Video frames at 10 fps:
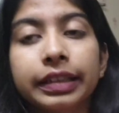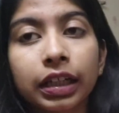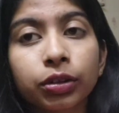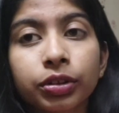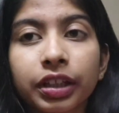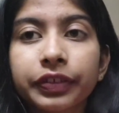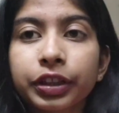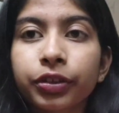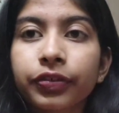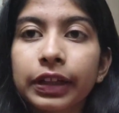And yeah, kurta
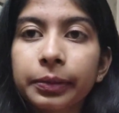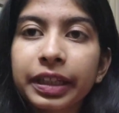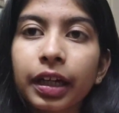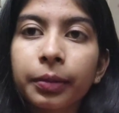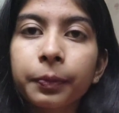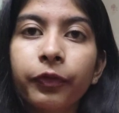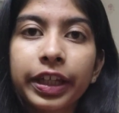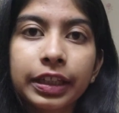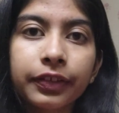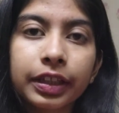videos will be up
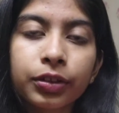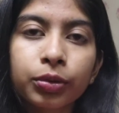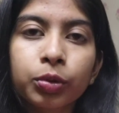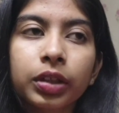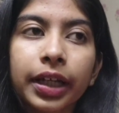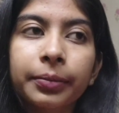very very soon.